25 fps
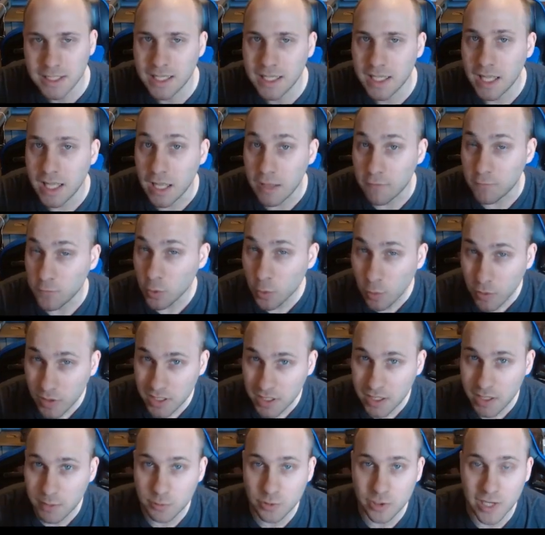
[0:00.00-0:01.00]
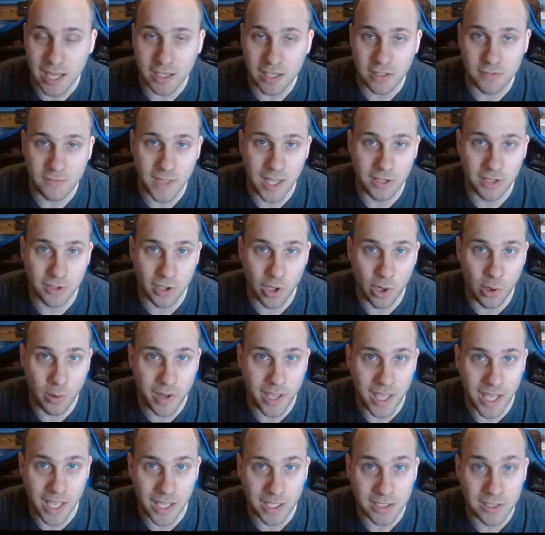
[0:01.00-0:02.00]
If you want to keep track of that, go
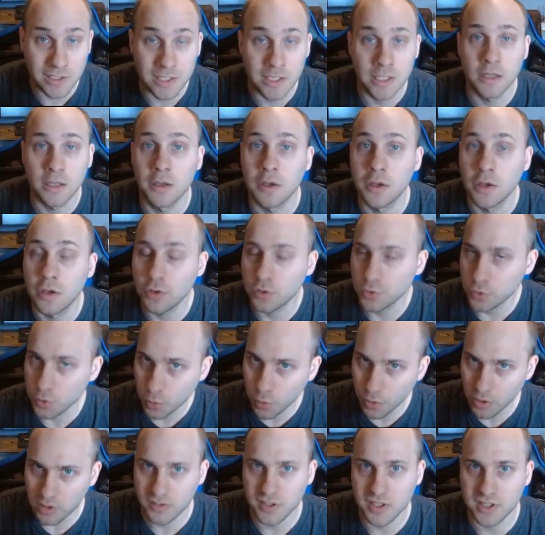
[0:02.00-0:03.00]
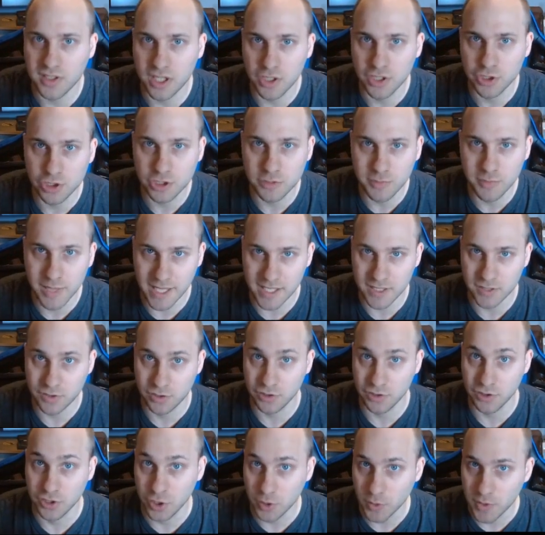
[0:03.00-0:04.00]
ahead. You are the dungeon
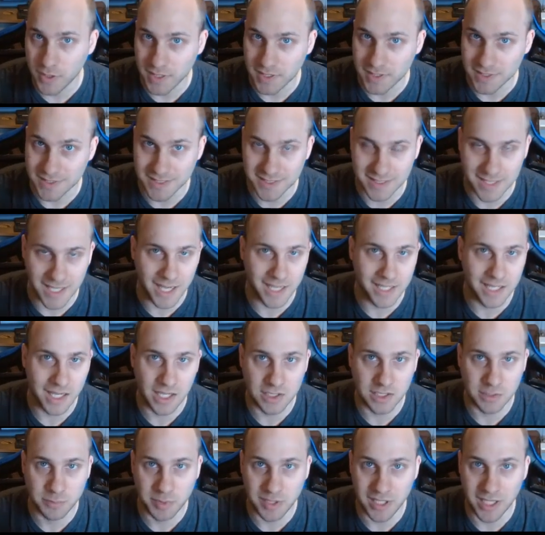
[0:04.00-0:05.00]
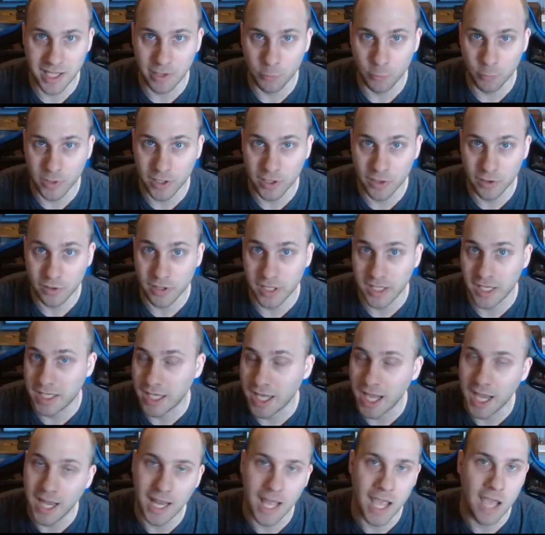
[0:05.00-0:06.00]
master. You can assign HP at will and
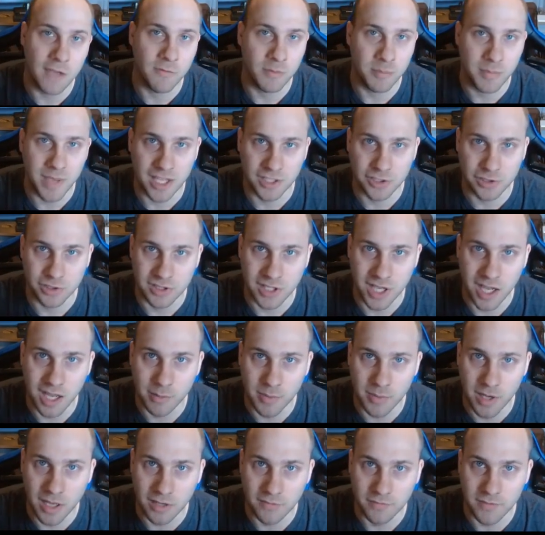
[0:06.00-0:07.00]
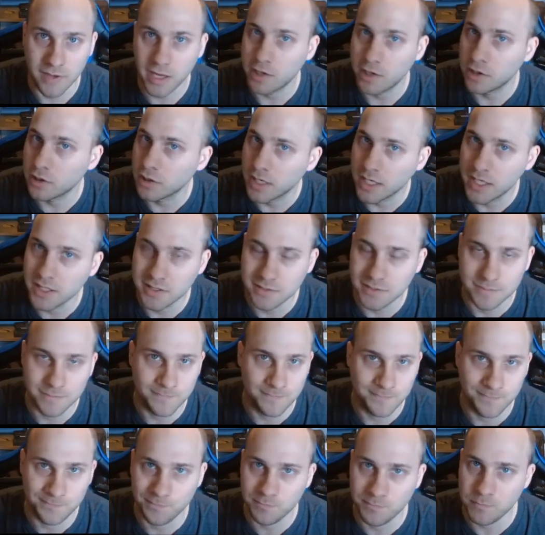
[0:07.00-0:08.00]
not have it match your con modifier.
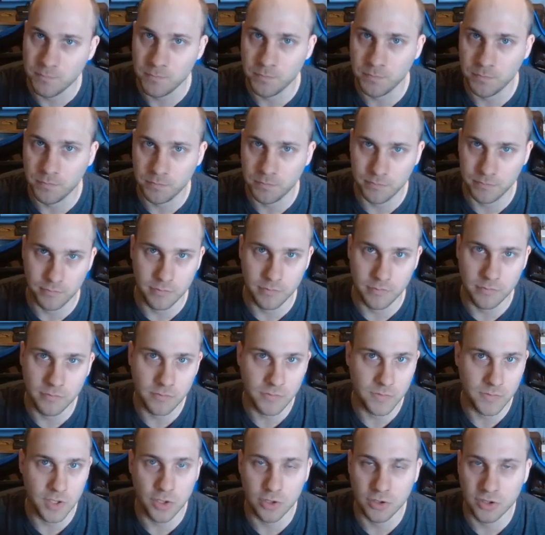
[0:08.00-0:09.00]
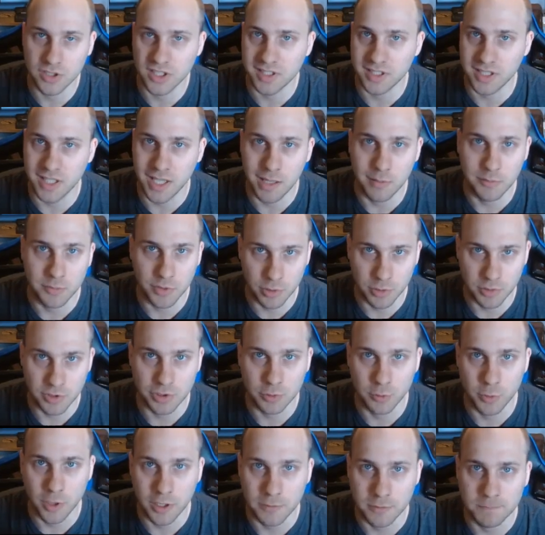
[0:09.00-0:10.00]
You're the DM. Do what
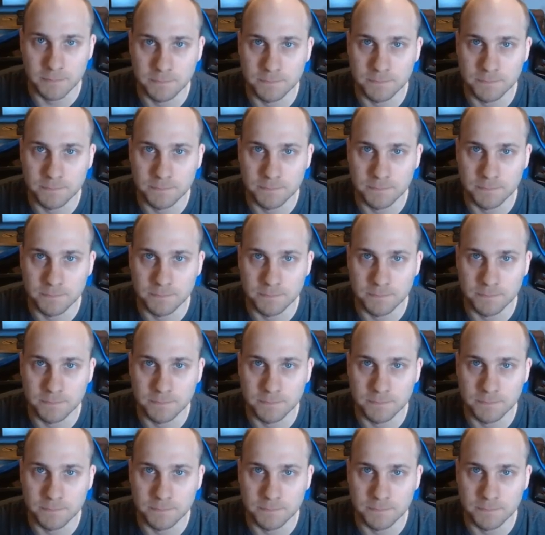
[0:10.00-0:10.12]
you want.